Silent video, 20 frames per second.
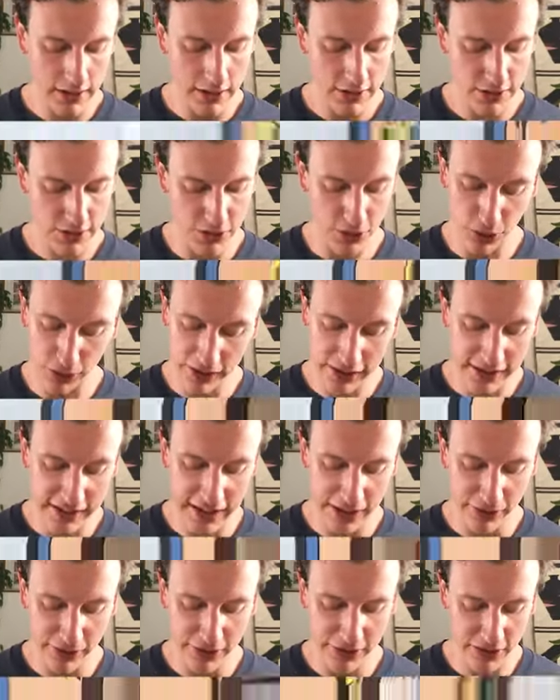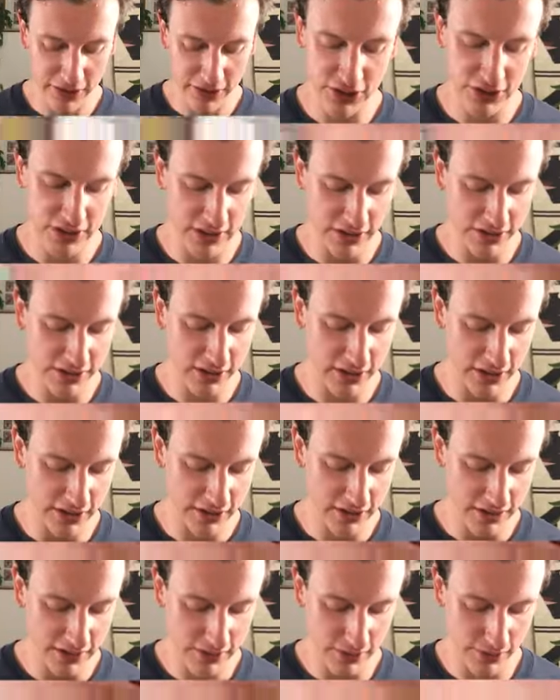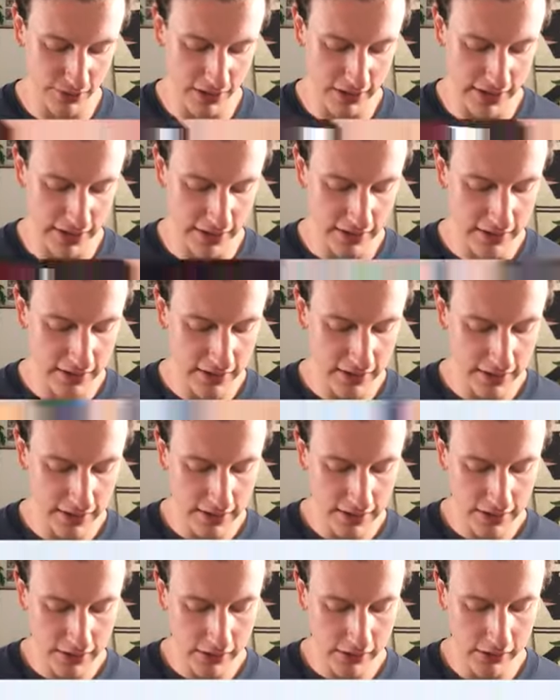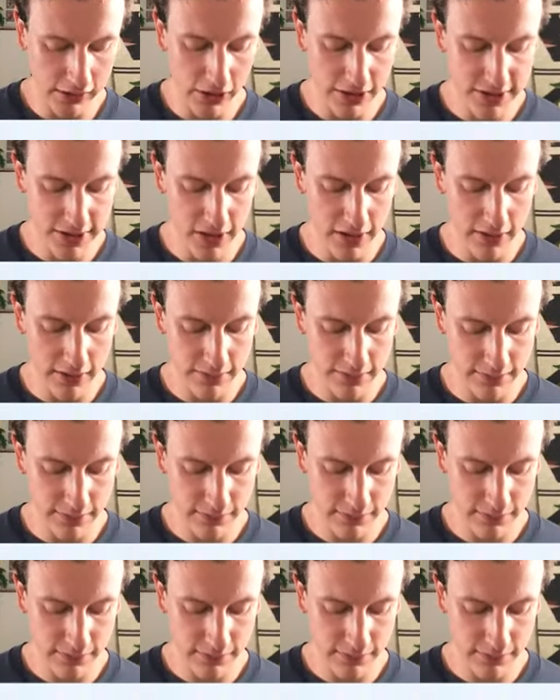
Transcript: Scoria Carry, Sheos card. This is great. Clutter.